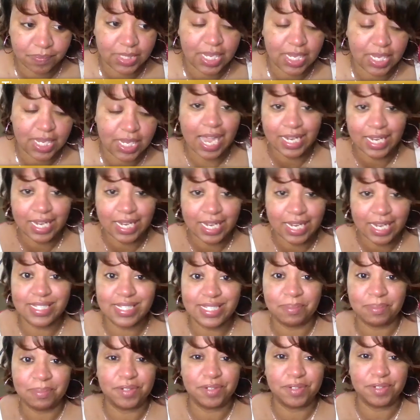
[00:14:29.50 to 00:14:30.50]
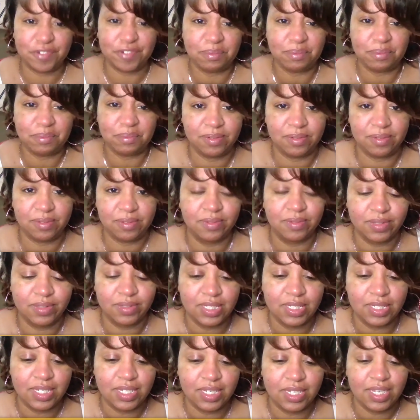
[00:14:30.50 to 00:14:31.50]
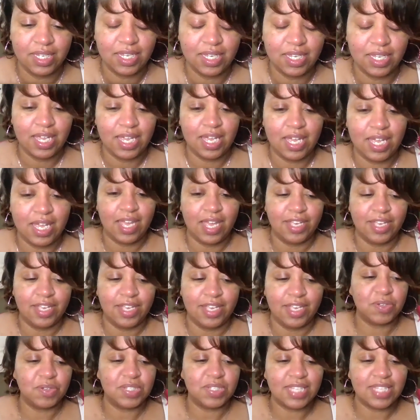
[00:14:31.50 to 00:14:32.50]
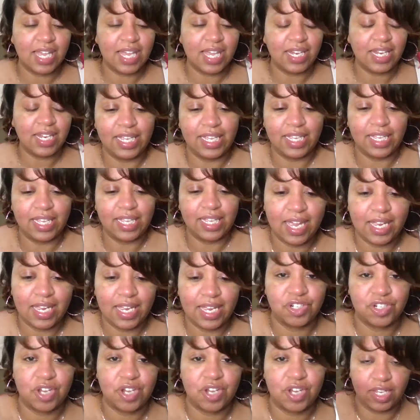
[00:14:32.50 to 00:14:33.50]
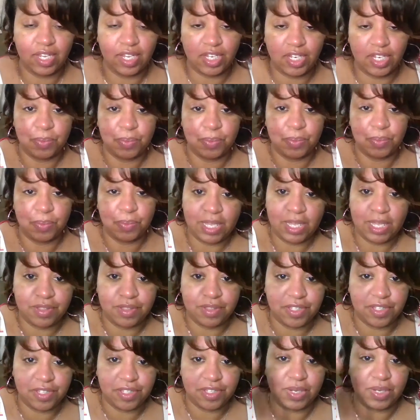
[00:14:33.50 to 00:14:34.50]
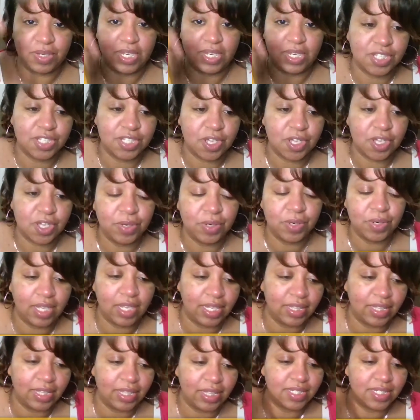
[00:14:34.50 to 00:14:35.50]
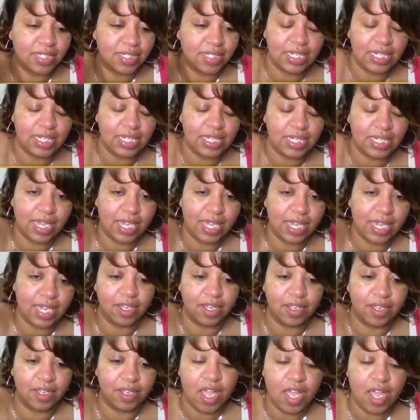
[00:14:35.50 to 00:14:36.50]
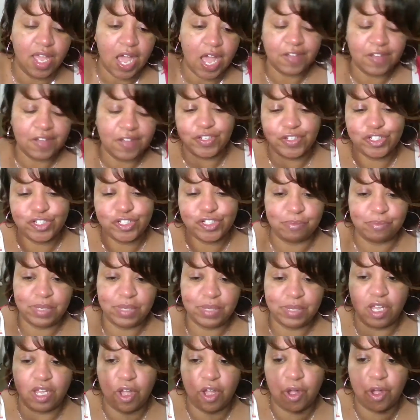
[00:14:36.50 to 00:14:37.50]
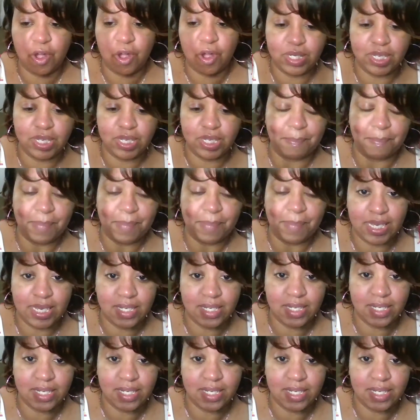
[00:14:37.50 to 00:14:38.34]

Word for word: I need something from you. So it's not like God is trying to, you know, play with you and he's holding like this. He's like a, a fisherman holding a bait,